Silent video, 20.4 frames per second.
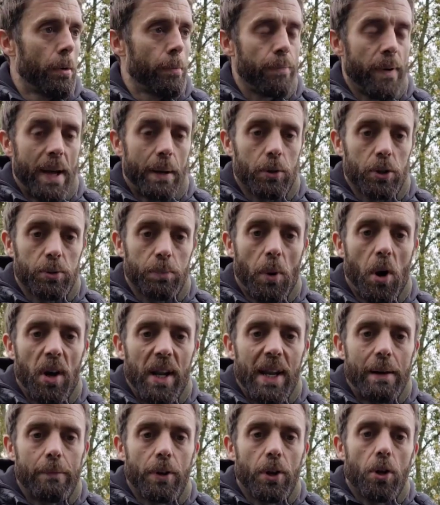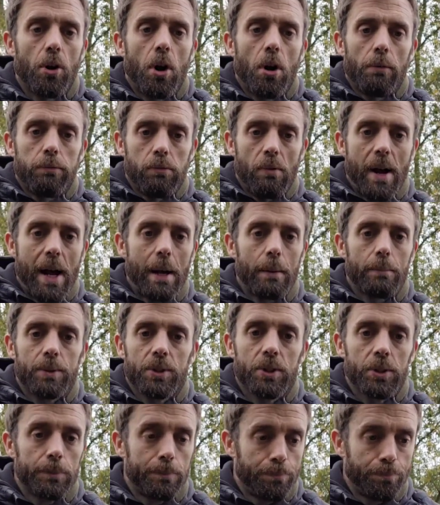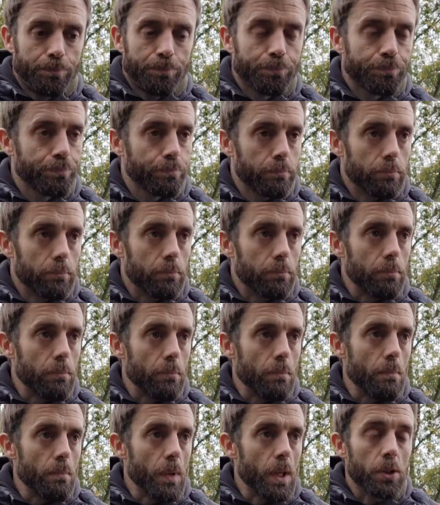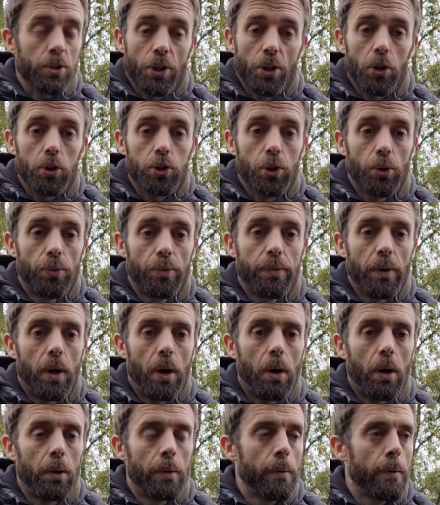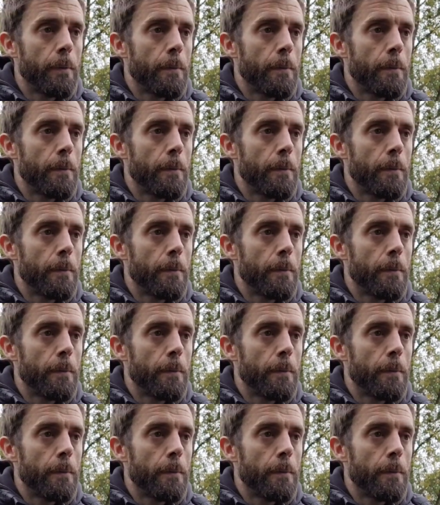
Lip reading: found a spot, 11.5 wraps, so not too far.